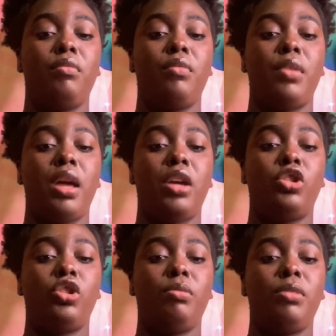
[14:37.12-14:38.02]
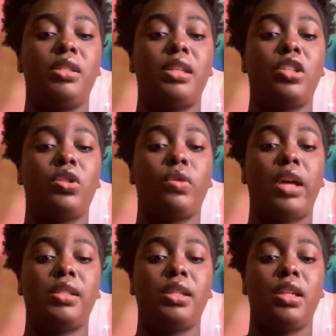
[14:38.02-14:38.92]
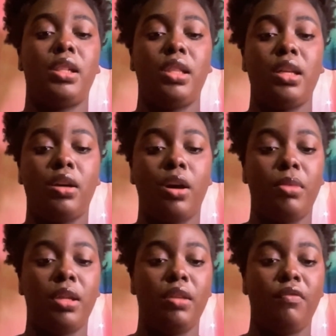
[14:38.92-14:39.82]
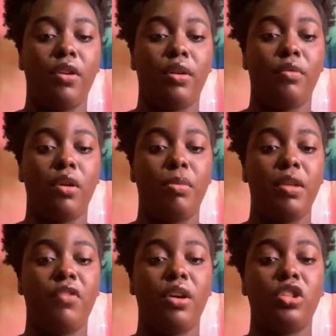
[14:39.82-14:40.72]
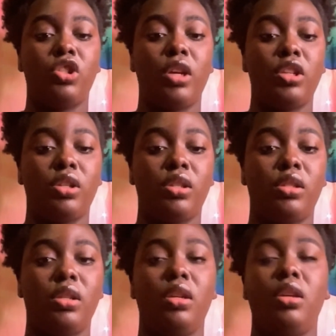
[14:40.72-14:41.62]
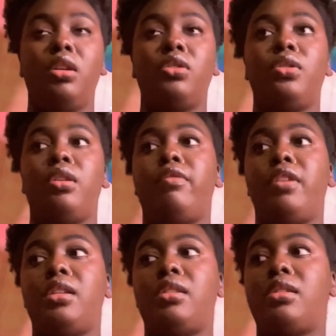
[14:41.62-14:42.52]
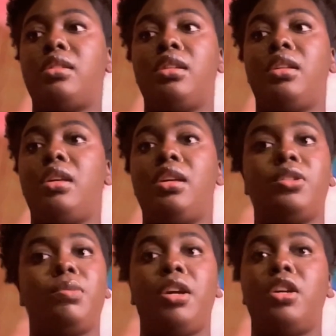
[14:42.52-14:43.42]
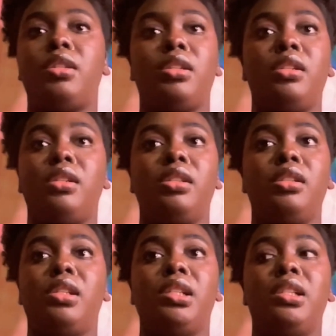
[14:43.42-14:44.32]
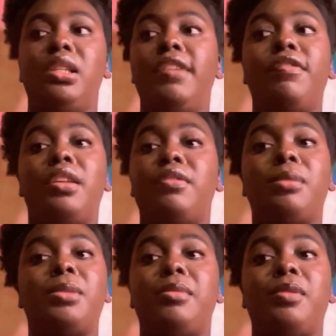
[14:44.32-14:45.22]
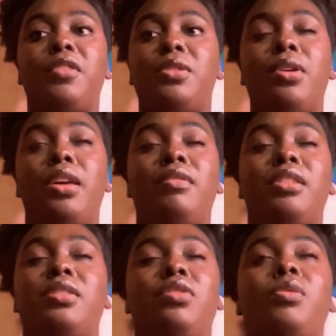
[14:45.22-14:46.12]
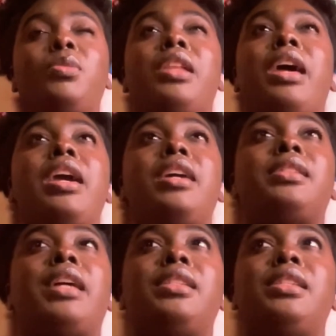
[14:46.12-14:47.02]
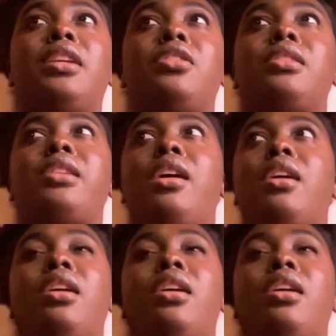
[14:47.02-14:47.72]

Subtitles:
Extremely sexualizing complete fucking strangers to their face is weird. Even if sometimes if it's okay, there's a difference between like hey sexy and just like